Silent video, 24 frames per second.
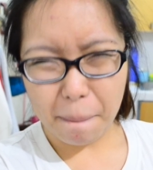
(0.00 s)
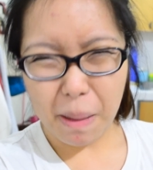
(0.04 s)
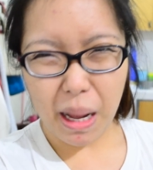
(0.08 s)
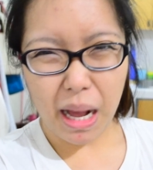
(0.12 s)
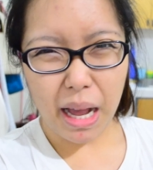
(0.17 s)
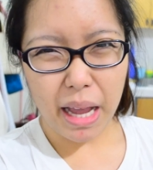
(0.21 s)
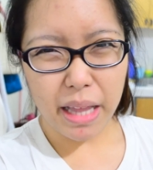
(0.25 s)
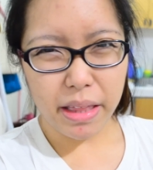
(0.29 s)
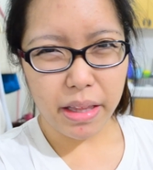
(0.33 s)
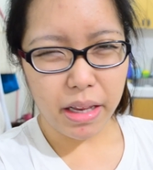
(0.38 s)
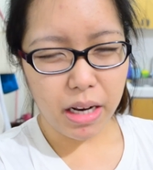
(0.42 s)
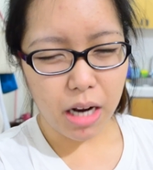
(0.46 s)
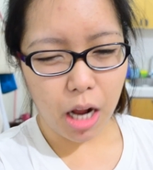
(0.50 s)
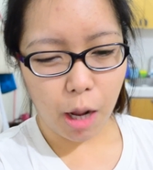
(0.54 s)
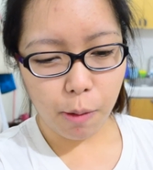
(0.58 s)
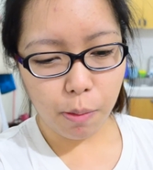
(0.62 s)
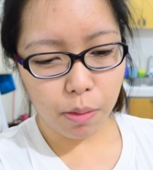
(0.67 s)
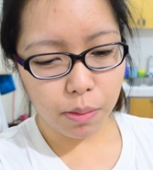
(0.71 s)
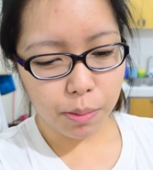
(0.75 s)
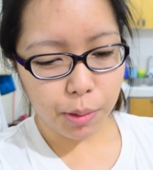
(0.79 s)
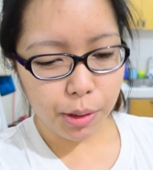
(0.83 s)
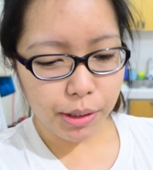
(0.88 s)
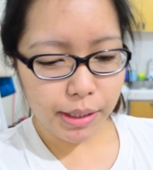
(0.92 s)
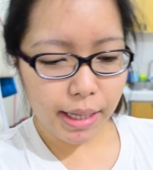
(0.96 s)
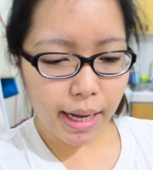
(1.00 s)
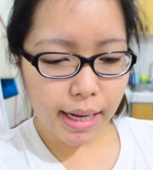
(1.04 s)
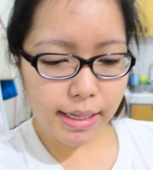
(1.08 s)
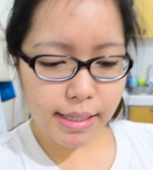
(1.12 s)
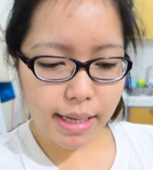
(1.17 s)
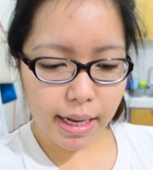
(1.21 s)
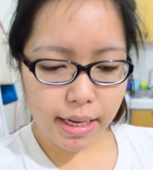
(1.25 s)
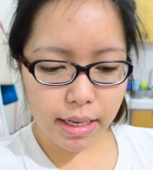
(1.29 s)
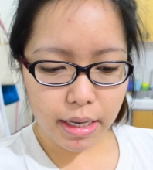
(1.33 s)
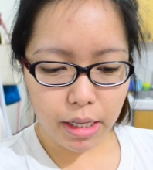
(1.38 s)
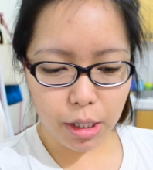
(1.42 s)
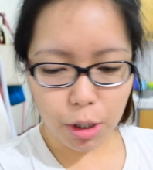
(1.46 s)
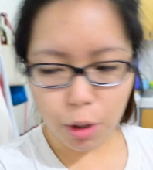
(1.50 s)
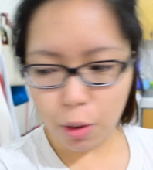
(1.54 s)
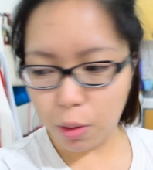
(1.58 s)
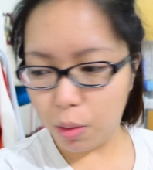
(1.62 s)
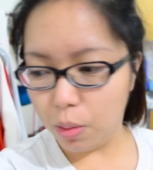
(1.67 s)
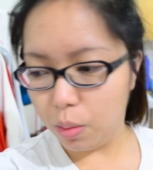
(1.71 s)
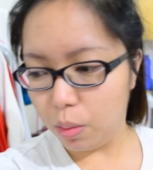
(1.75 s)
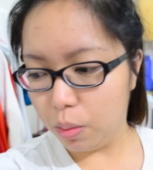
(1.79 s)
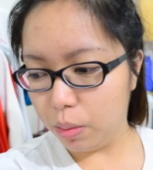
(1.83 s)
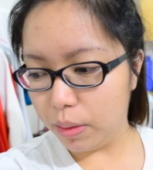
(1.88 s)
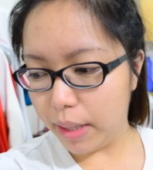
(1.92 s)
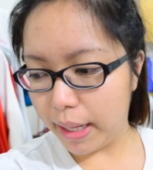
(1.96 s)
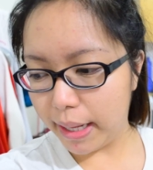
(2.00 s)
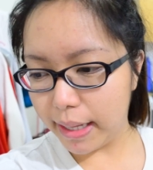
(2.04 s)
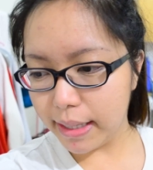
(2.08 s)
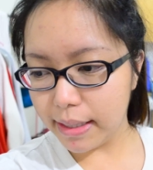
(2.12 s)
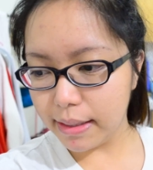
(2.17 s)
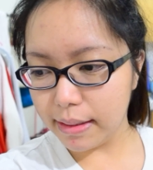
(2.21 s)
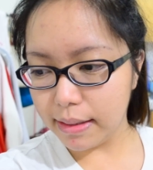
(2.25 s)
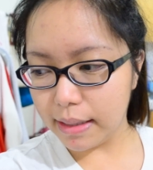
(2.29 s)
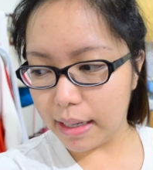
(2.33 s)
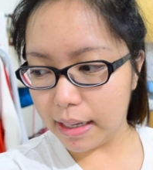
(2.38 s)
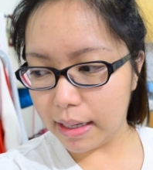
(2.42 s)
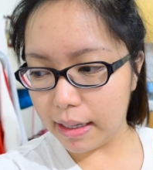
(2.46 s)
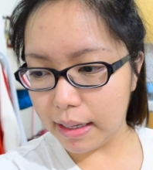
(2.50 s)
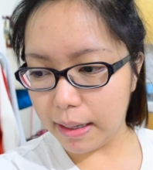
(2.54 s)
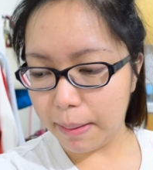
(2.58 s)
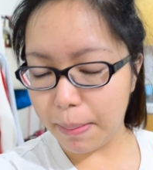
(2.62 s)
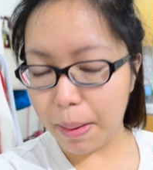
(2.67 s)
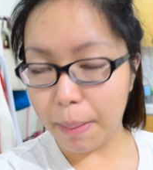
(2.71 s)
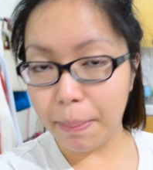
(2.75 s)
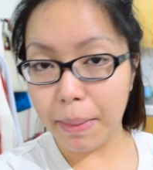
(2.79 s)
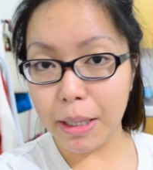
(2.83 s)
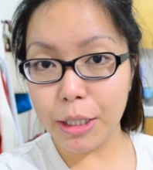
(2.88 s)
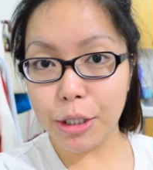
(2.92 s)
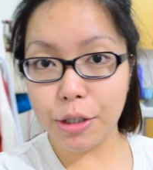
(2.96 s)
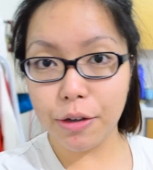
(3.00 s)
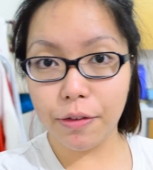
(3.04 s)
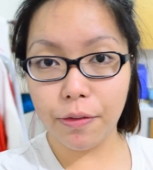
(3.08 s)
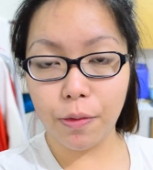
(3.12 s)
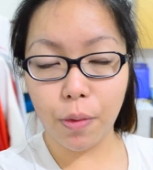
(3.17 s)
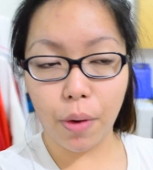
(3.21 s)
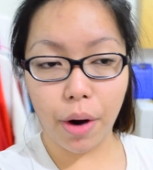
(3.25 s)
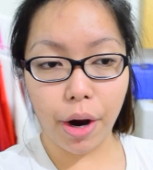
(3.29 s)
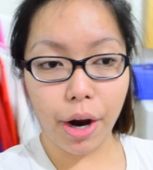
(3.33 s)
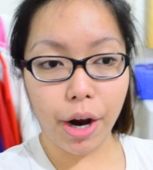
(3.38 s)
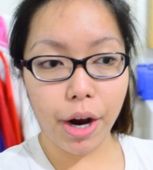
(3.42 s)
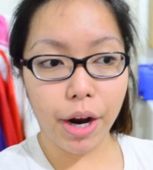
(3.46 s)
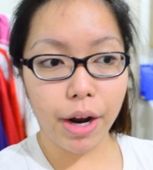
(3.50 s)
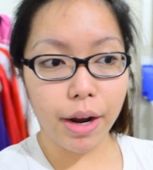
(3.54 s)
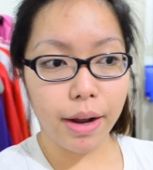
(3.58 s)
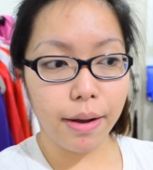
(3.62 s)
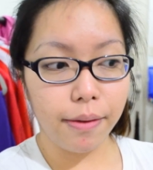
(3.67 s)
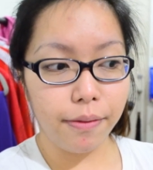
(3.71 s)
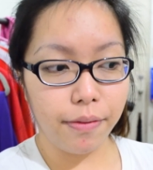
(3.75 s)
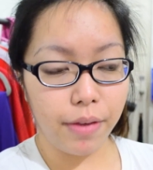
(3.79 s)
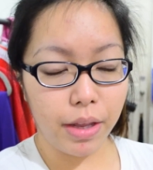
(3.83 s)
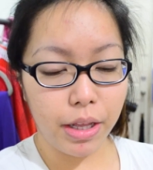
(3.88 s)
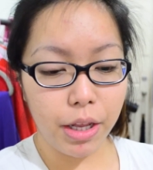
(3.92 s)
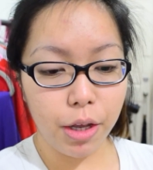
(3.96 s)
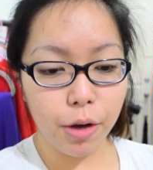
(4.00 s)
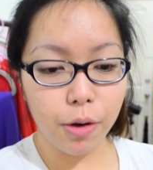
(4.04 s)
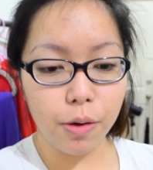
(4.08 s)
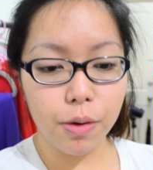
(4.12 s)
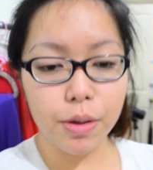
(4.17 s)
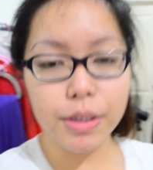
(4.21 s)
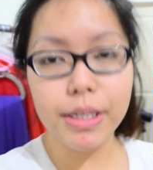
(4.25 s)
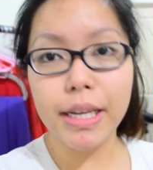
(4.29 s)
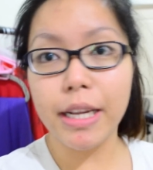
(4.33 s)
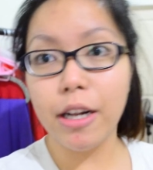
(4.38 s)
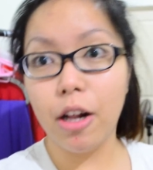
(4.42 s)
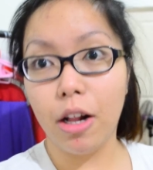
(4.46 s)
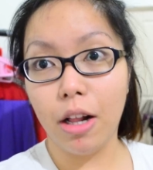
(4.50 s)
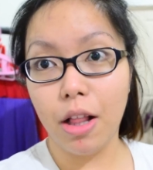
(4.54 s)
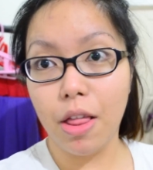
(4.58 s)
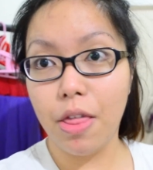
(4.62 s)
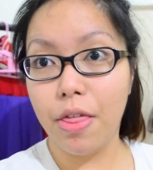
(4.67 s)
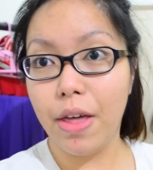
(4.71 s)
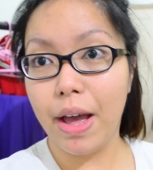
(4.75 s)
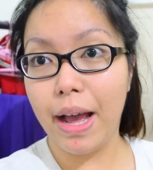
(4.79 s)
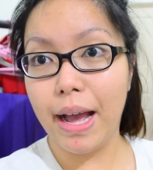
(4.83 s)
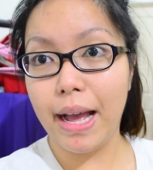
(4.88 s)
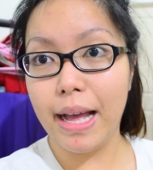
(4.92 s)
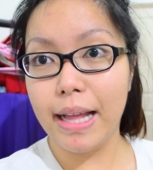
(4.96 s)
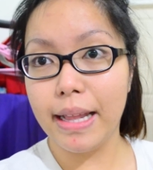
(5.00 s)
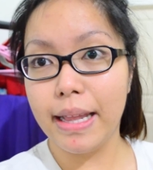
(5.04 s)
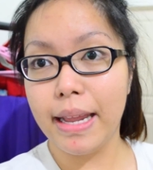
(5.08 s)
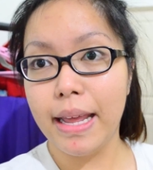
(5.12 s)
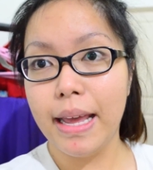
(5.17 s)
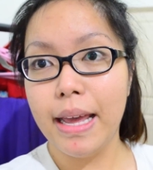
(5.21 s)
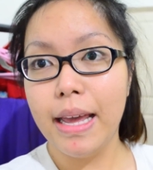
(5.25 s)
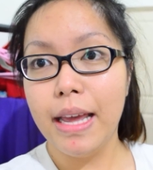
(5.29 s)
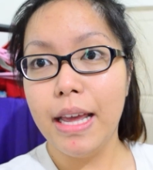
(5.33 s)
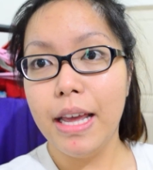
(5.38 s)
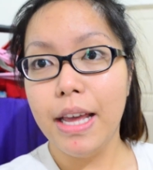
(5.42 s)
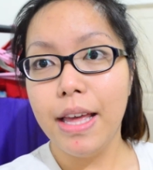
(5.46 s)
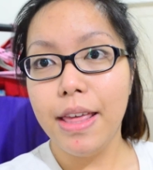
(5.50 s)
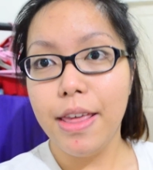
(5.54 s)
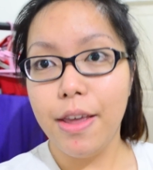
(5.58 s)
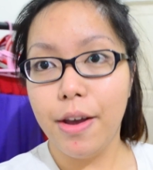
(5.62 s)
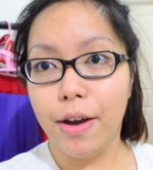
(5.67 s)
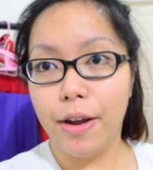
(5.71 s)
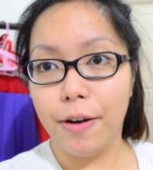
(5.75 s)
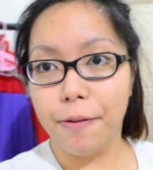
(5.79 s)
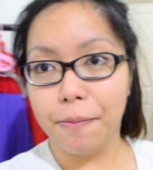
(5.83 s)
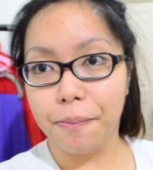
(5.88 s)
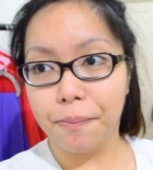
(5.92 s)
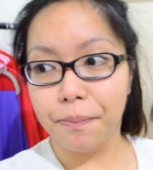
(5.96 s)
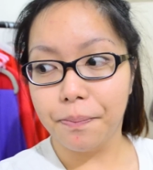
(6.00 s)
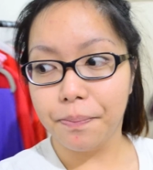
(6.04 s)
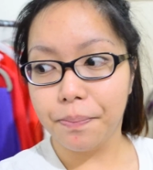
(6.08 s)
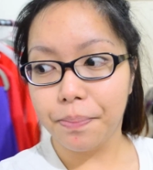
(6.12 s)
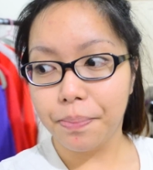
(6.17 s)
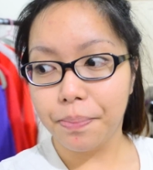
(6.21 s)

baka hindi na ako pumunta. Kasi I need to do, like, a bunch of work, videos, and all that. Yun.